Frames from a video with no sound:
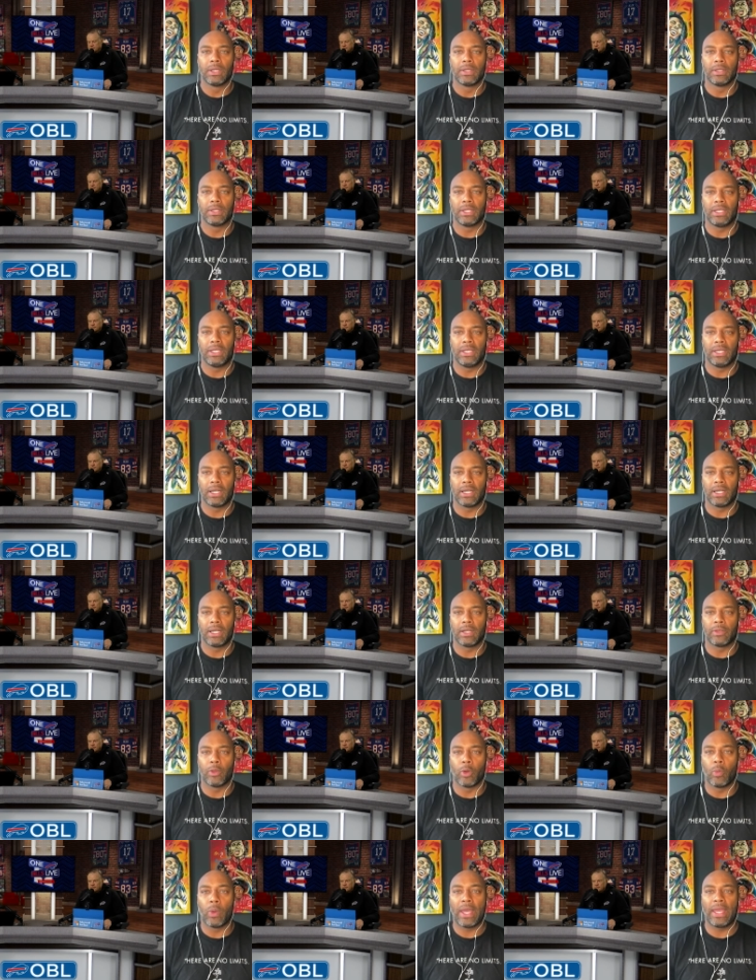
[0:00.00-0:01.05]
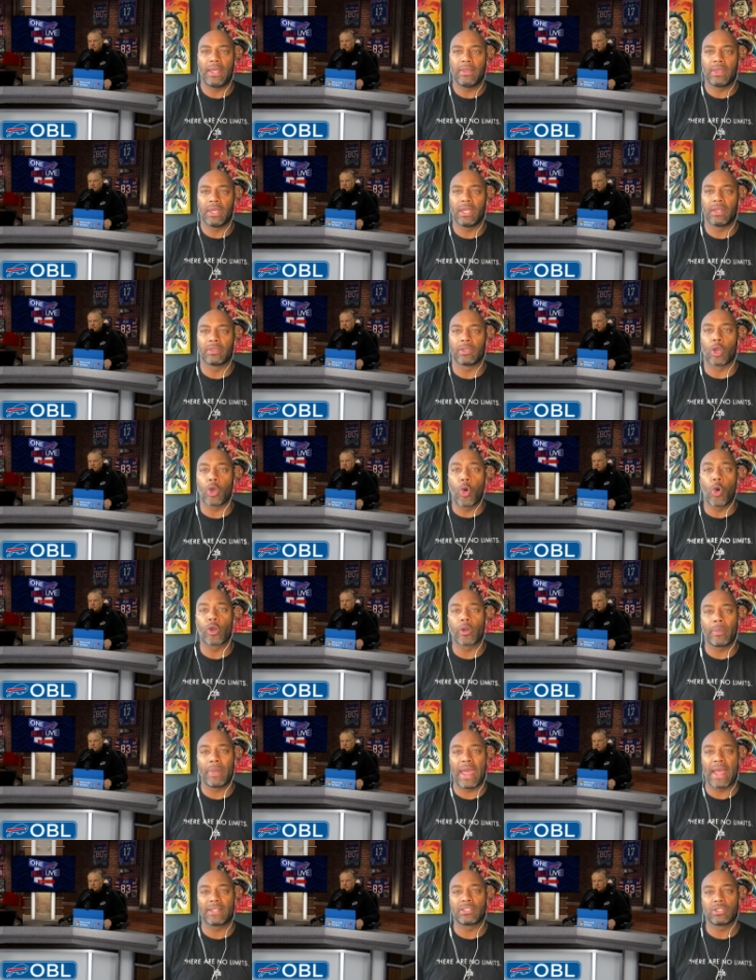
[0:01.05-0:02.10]
the uh, the way that the
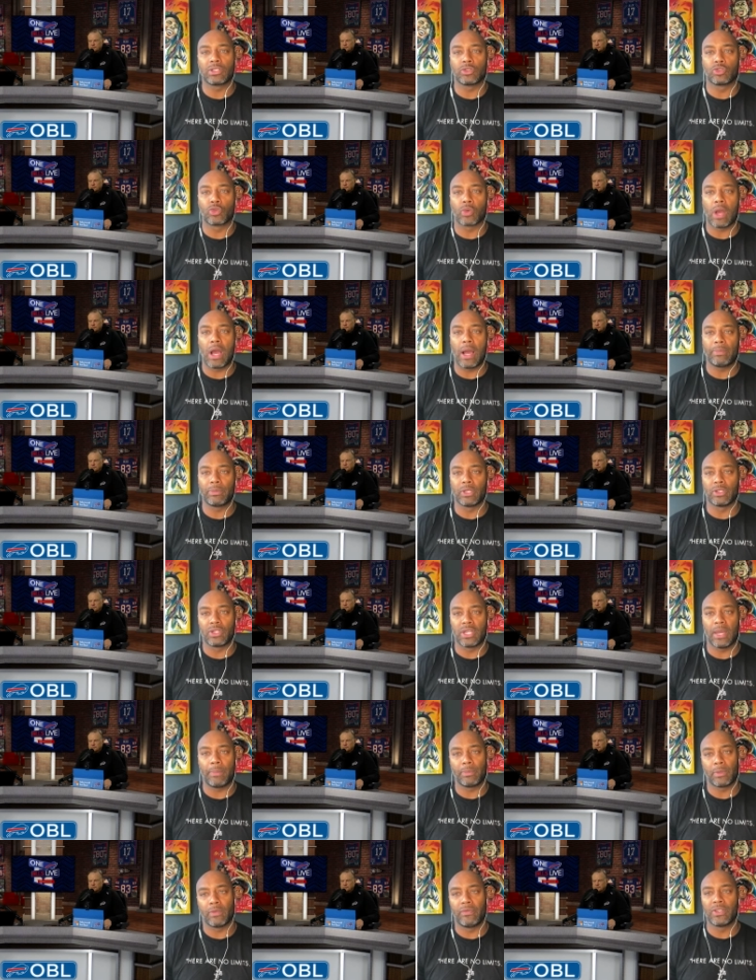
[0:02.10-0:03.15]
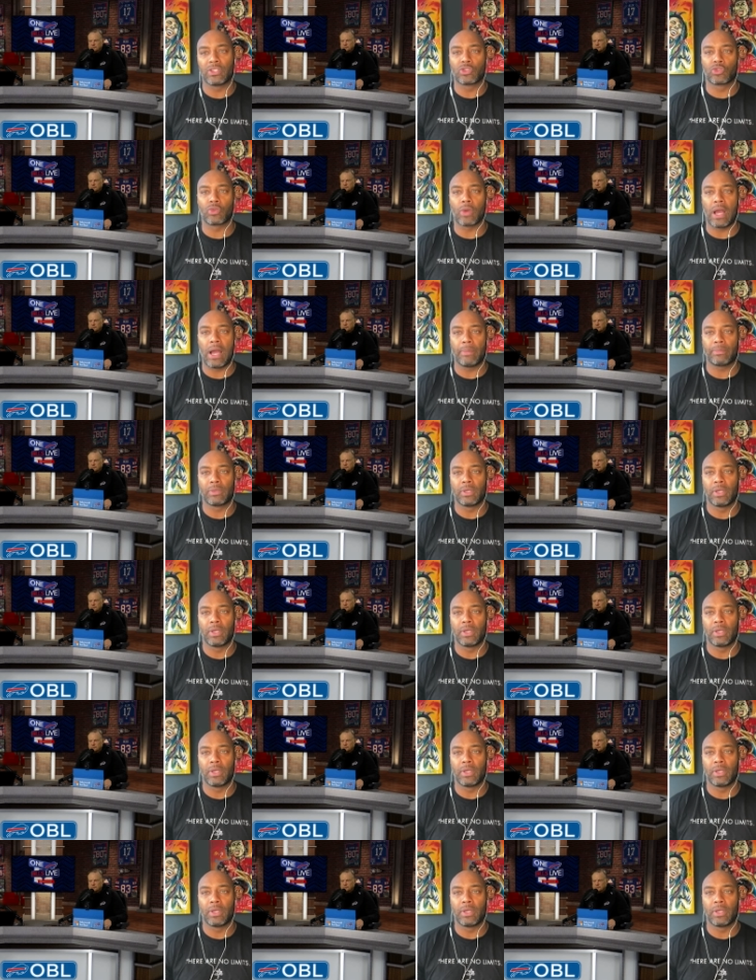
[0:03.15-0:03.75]
quarterbacks drop the depth of his drop